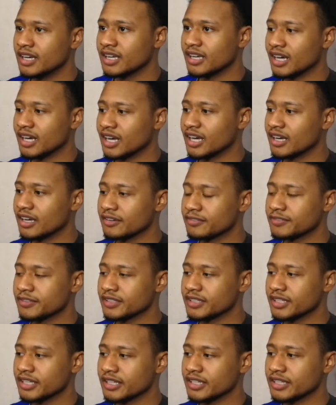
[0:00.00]
uh, I
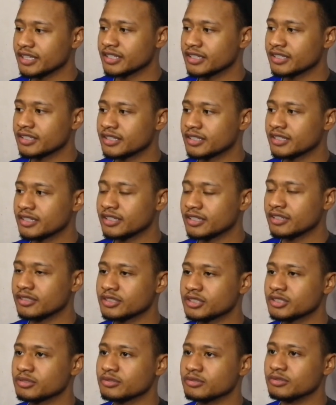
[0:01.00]
feel like
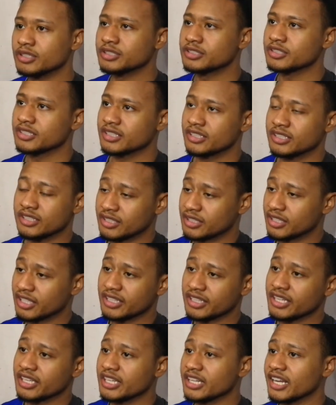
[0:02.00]
coach wants the thing
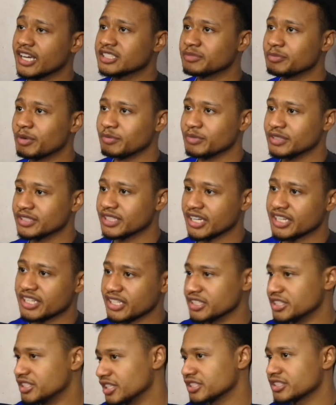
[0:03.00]
that he likes about me is I
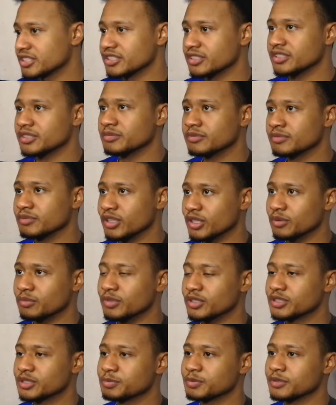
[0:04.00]
can adjust to you know
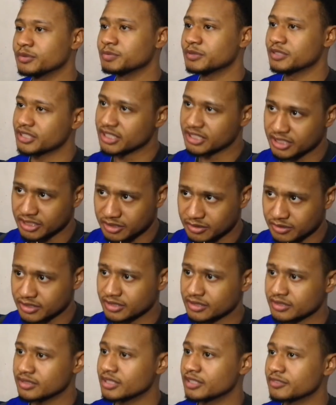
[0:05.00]
multiple
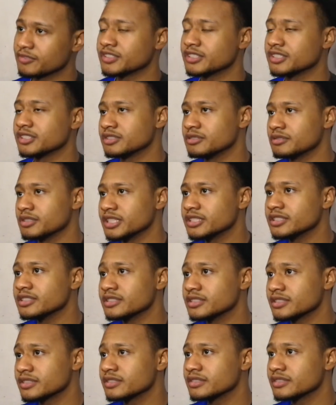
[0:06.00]
positions, different situations.
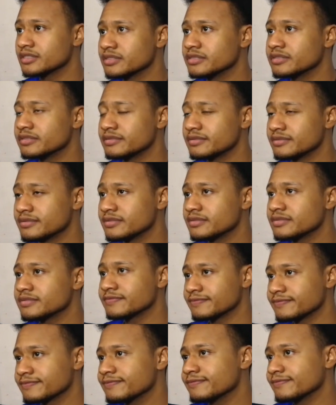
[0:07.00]

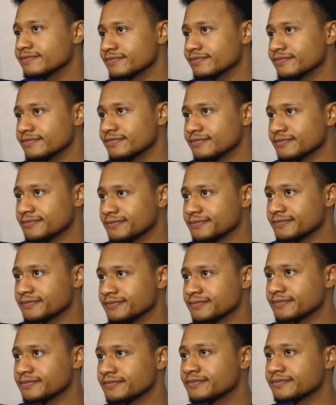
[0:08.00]
Uh,
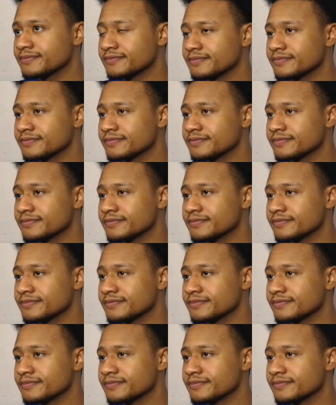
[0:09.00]
defensively,